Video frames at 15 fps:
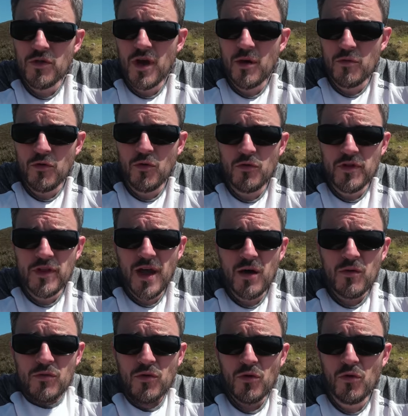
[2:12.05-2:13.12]
I was always an
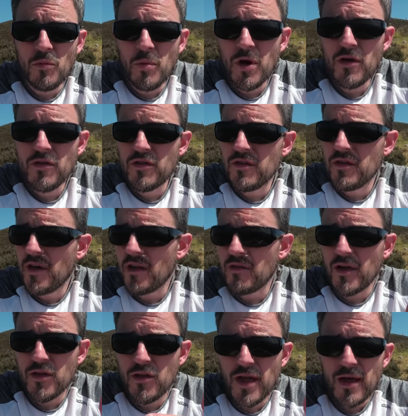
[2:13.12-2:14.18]
outdoor person. I
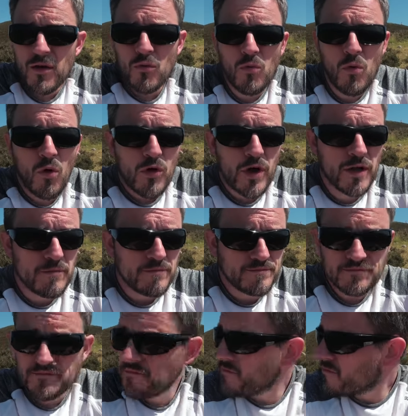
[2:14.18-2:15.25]
liked hill walking.